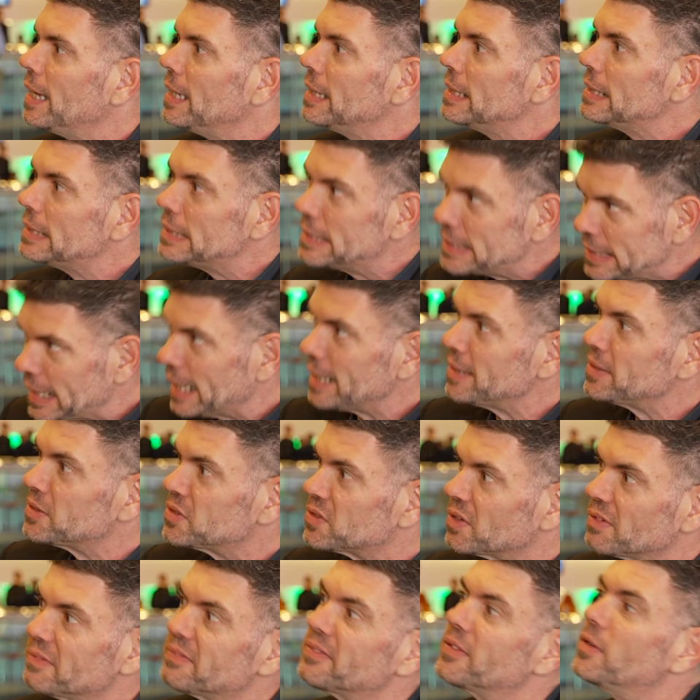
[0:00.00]
sense
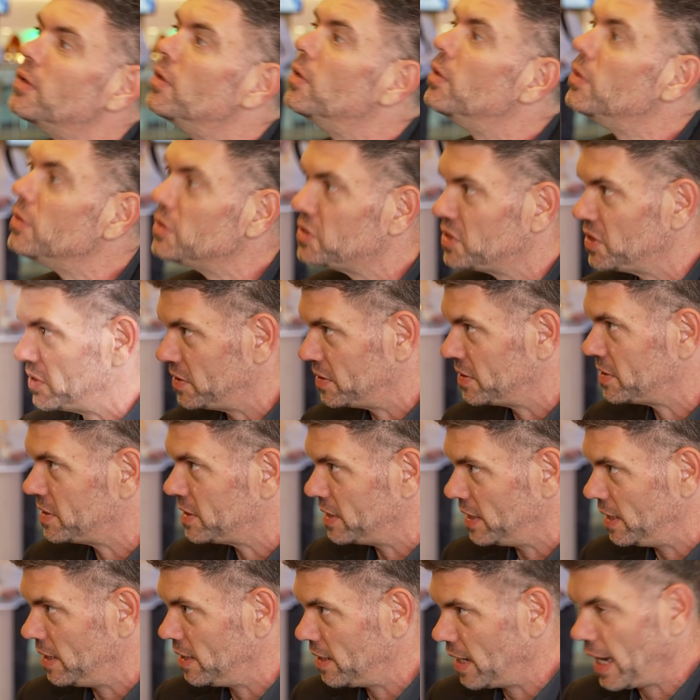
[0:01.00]
of
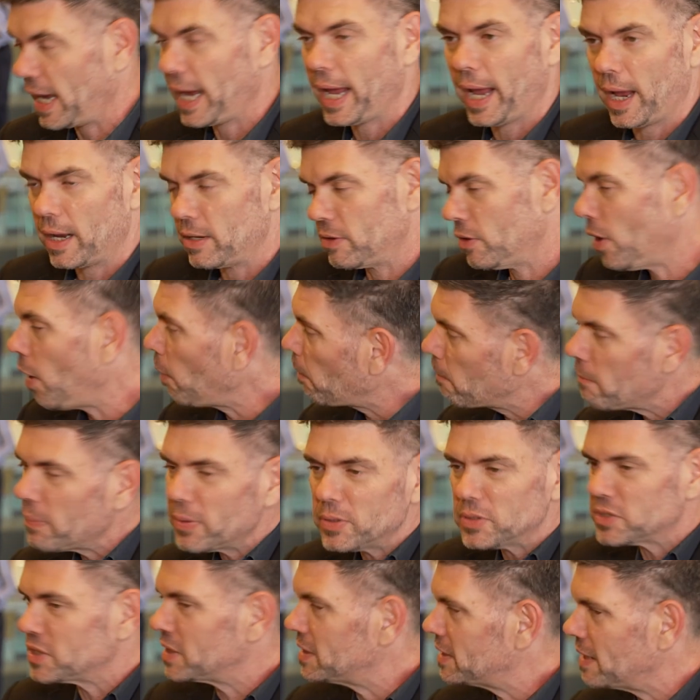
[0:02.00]
urgency again not
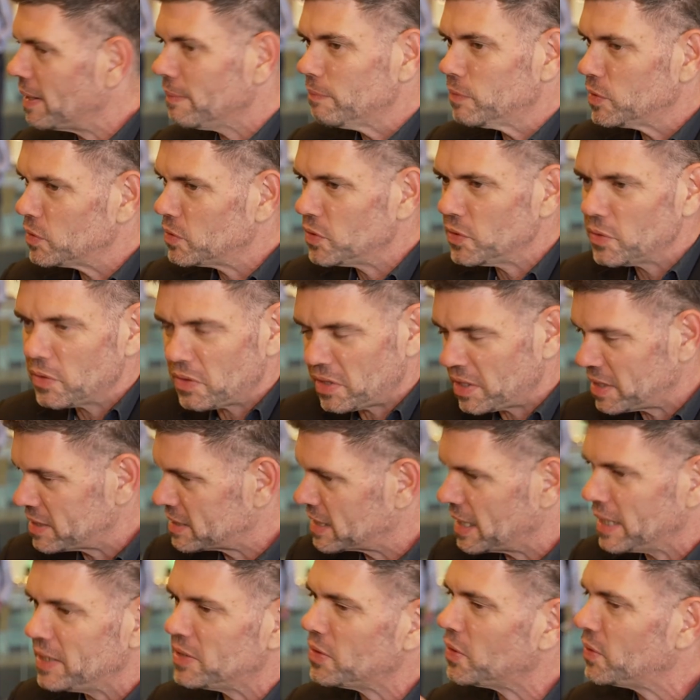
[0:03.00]
pushing them to do things
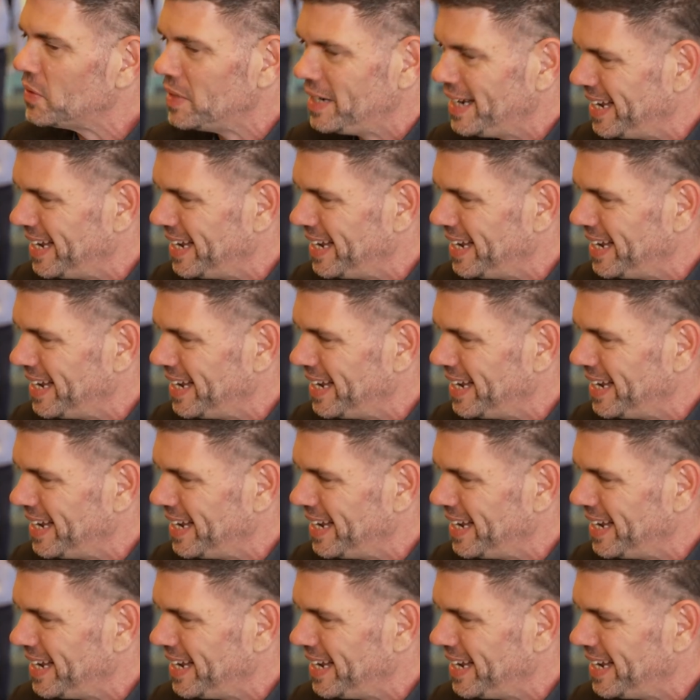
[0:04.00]
they don't